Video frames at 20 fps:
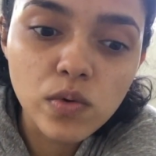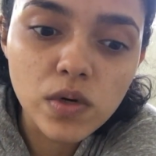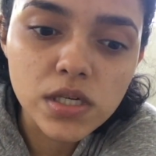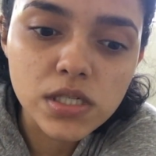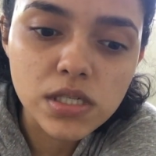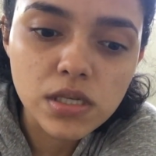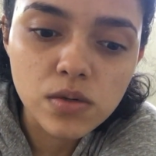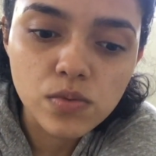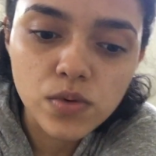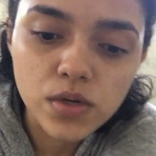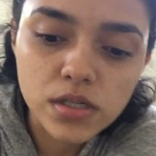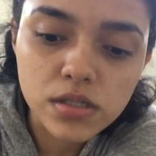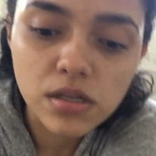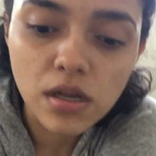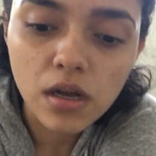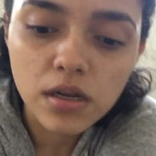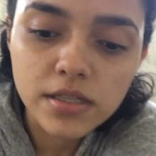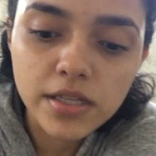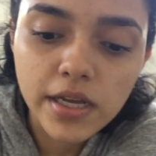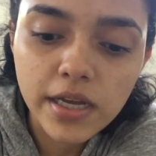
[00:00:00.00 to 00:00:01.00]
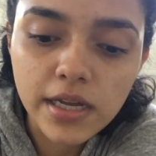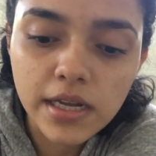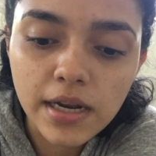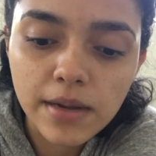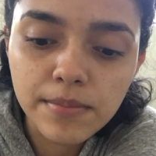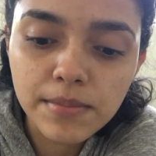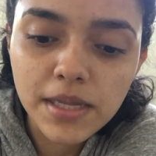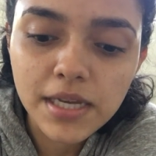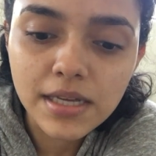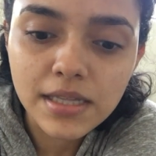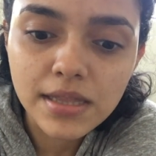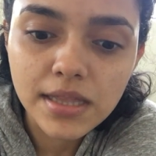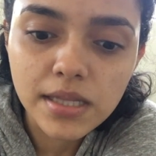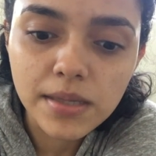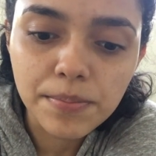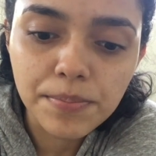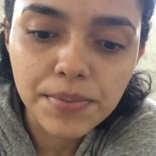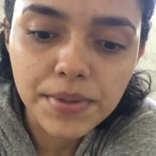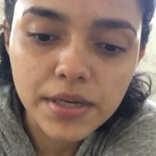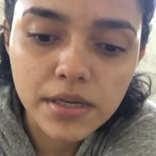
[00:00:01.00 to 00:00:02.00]
worse and worse all day, and I'm like
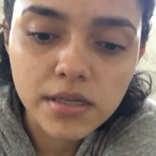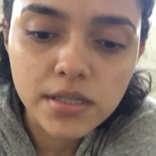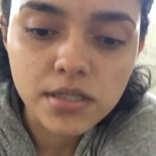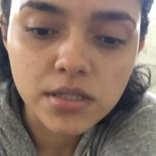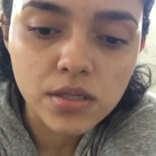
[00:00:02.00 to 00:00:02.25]
limping.